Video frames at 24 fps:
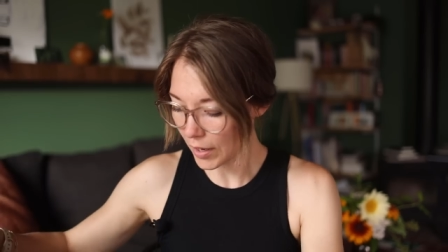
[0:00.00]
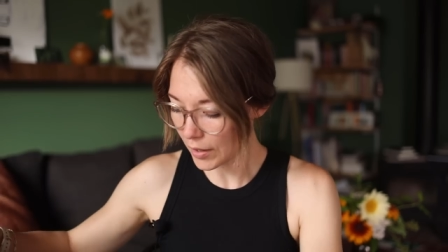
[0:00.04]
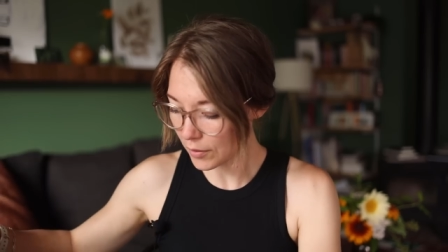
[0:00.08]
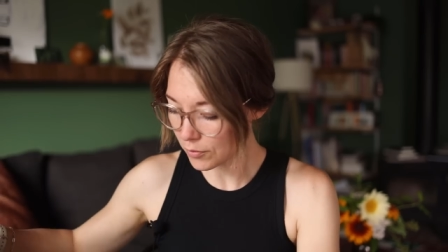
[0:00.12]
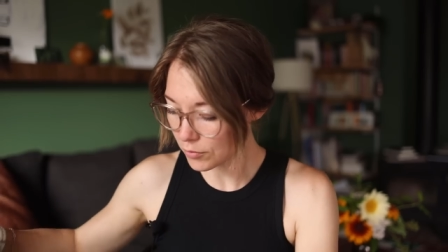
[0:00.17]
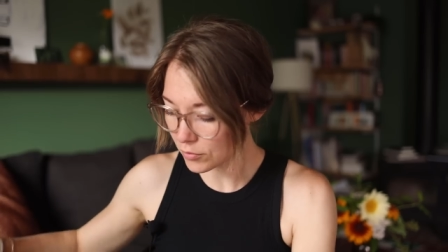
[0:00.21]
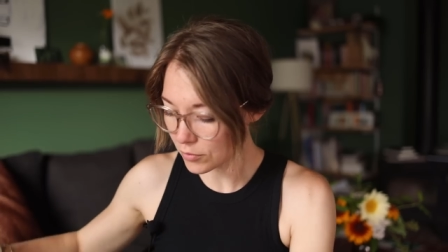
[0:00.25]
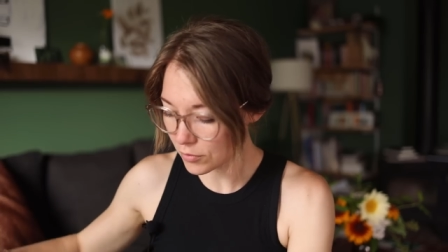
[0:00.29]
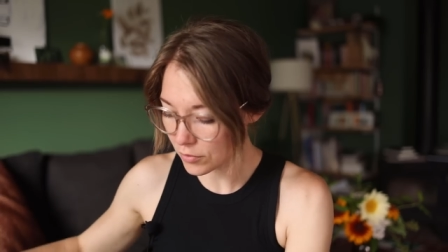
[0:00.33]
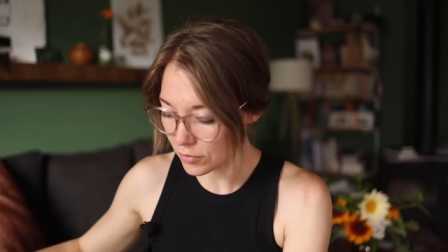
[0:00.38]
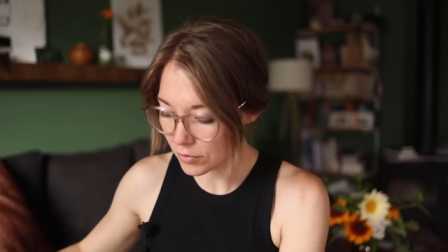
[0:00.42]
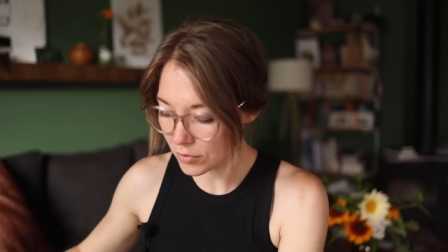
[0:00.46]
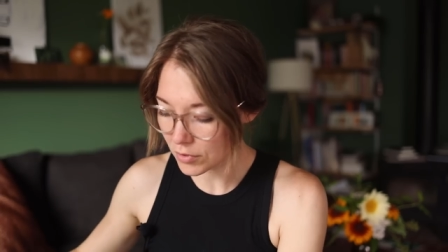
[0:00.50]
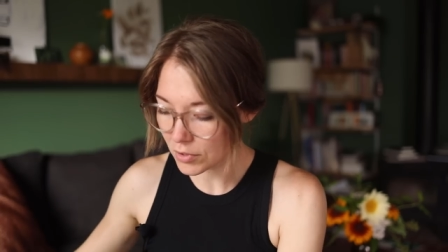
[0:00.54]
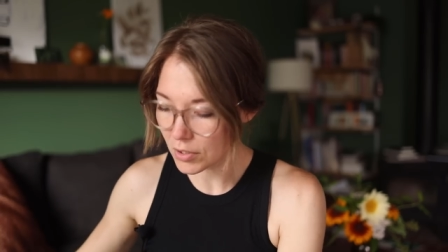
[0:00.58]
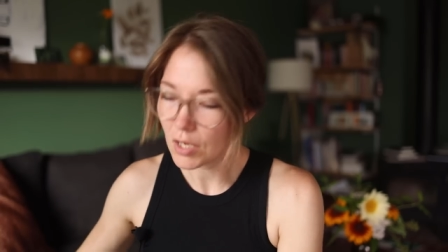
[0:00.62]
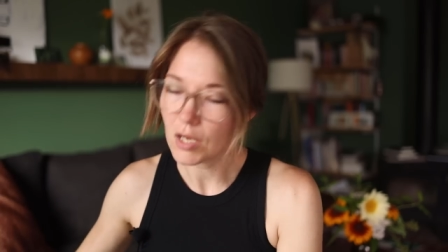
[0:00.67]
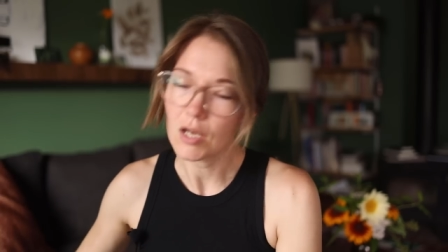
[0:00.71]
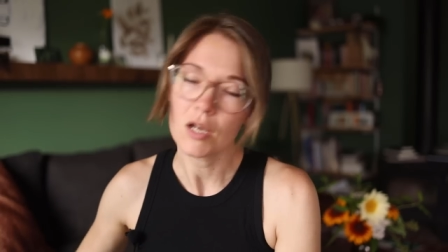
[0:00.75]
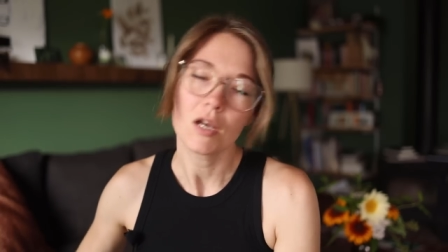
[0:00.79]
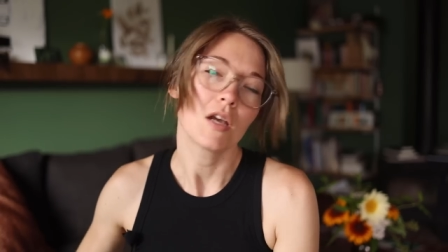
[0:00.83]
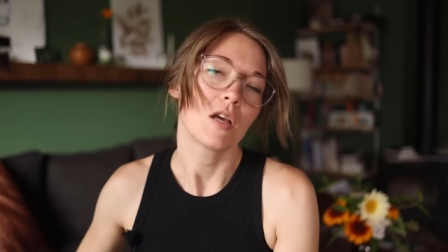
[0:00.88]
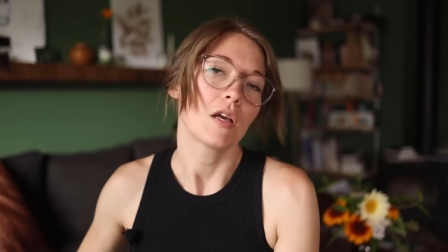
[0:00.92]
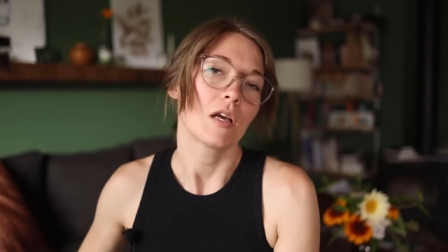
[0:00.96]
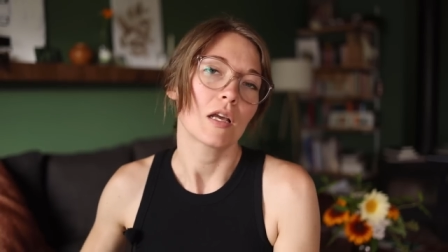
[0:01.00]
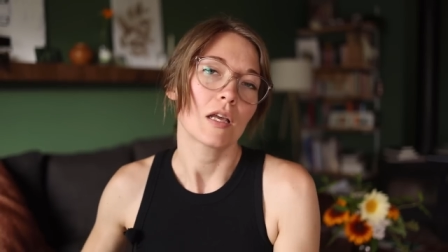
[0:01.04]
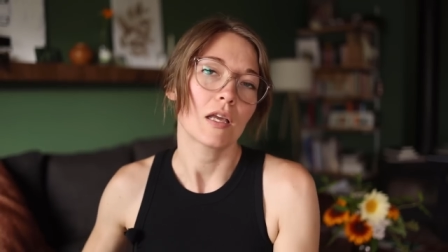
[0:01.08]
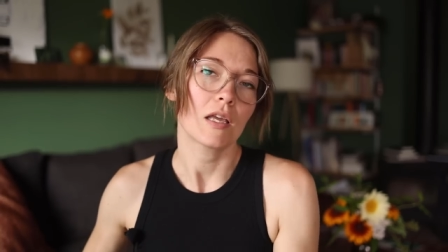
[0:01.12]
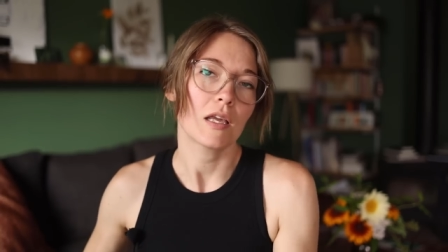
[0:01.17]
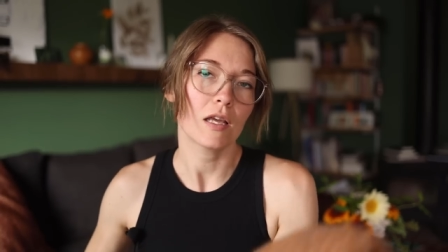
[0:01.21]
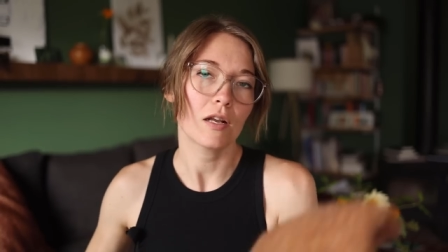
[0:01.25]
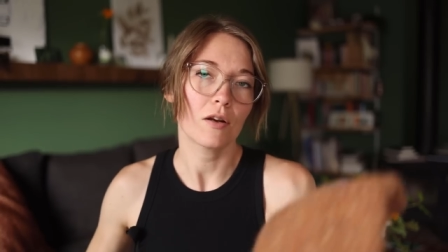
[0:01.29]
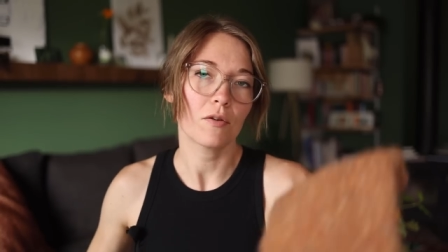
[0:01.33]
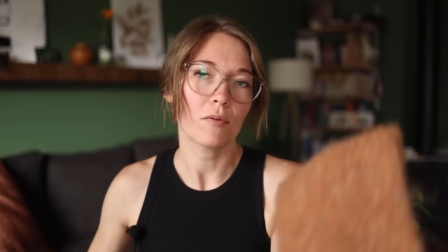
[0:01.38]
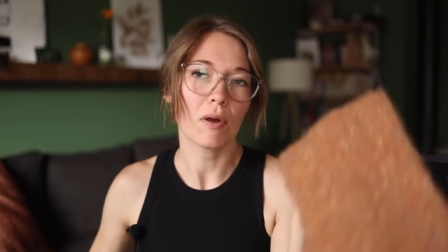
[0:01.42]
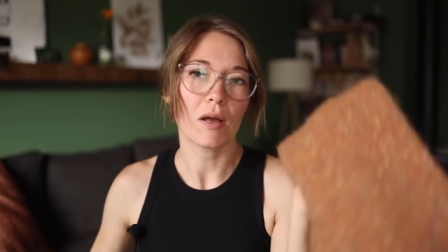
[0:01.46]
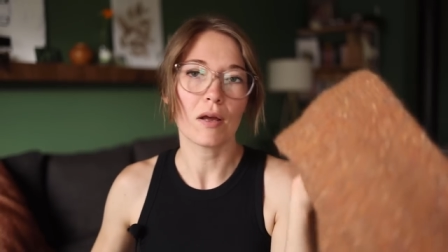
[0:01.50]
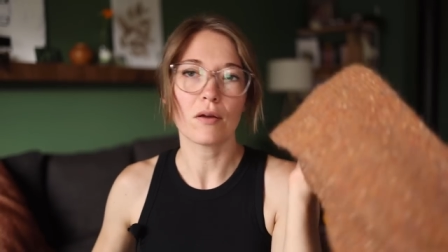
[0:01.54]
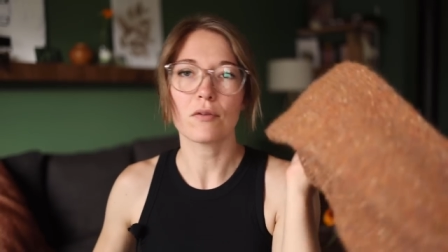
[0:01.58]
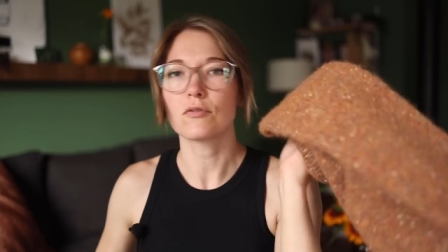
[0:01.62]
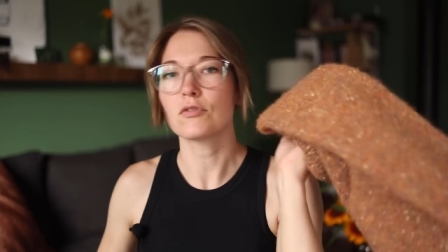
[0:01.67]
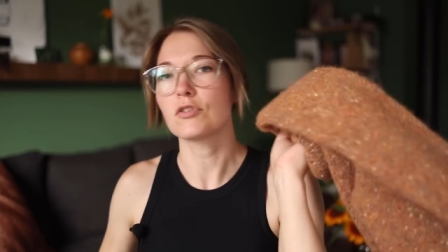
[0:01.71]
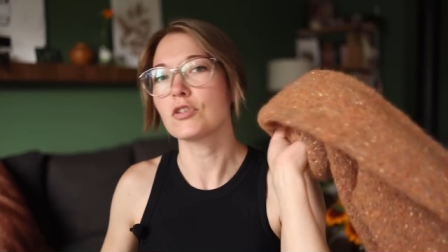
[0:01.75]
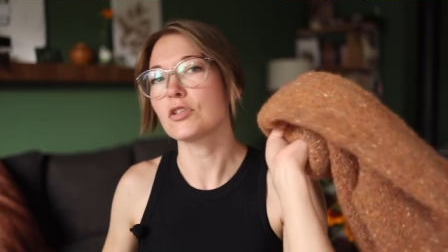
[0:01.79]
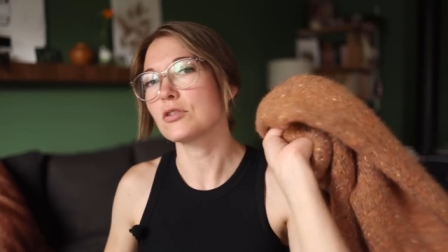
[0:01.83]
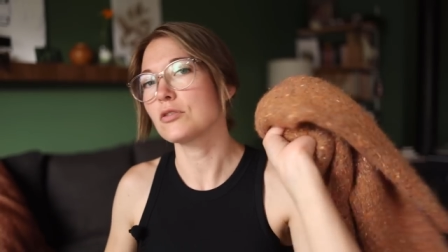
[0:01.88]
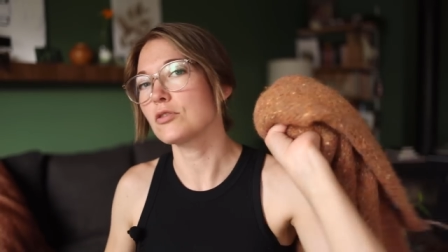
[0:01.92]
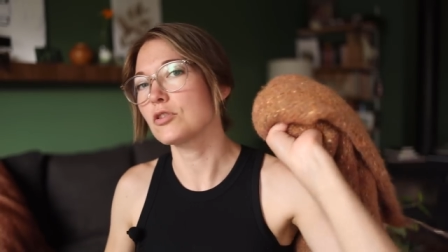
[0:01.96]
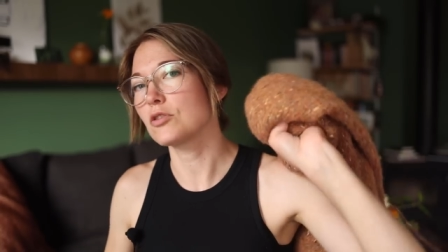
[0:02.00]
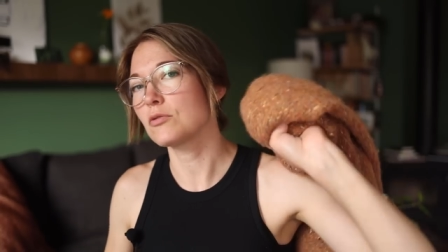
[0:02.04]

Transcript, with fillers: I will get around to